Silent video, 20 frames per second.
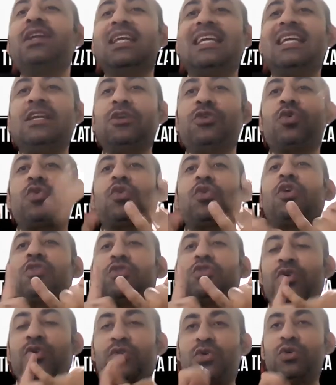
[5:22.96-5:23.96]
need
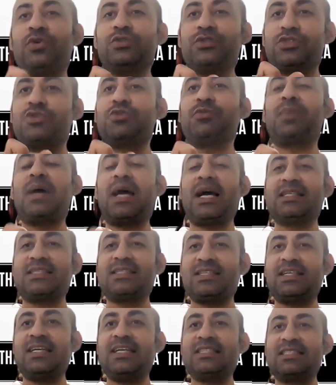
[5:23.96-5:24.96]
Toronto notes to pass
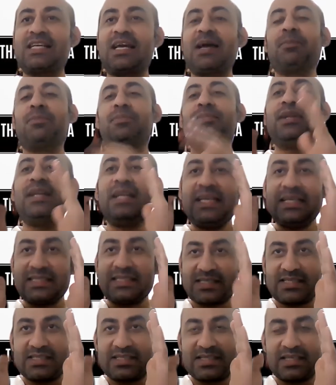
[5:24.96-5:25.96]
the exam,
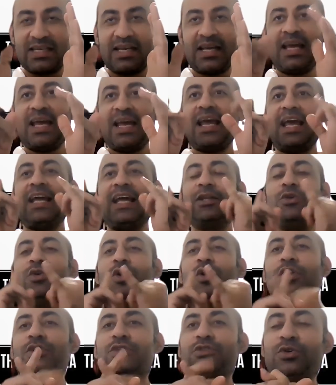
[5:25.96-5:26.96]
please. And you
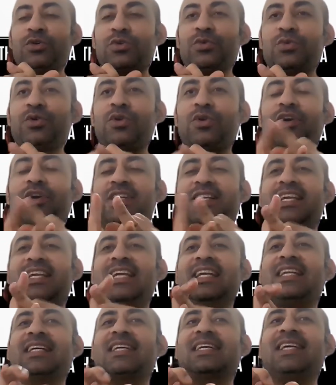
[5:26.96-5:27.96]
also do not
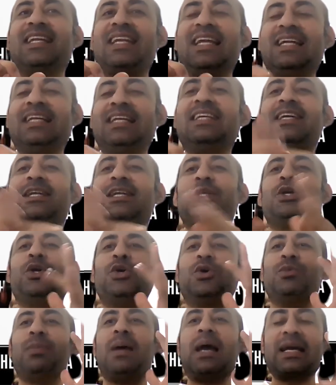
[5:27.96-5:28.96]
need Canadian
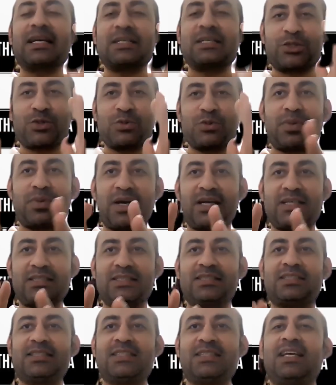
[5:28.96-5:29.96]
Q banks to
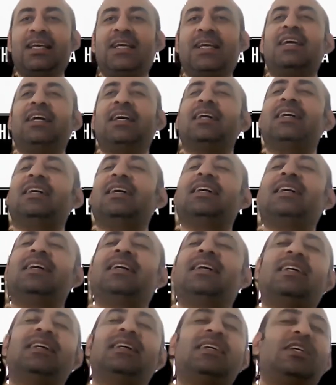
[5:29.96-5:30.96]
pass.
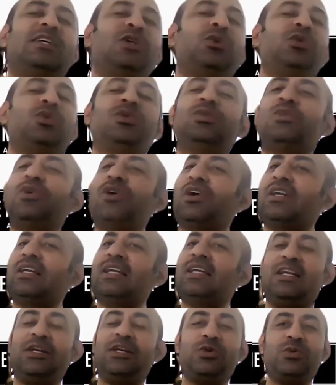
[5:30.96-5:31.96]
You do not
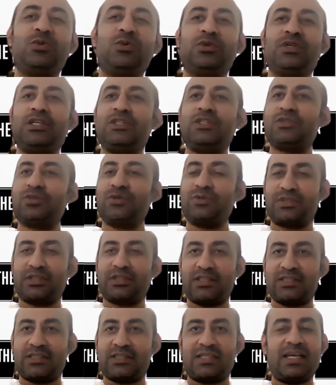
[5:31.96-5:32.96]
need 2
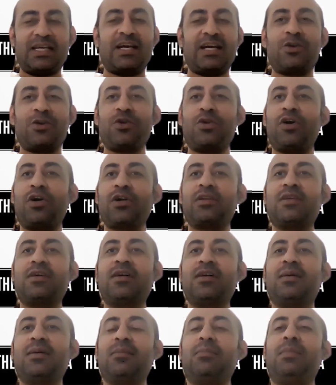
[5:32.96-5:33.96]
resources. They are not
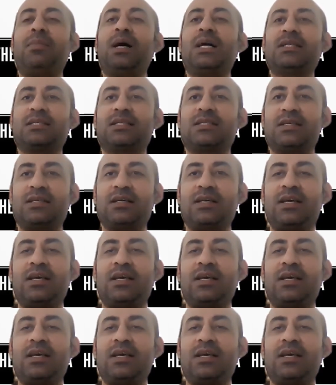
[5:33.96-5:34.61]
must.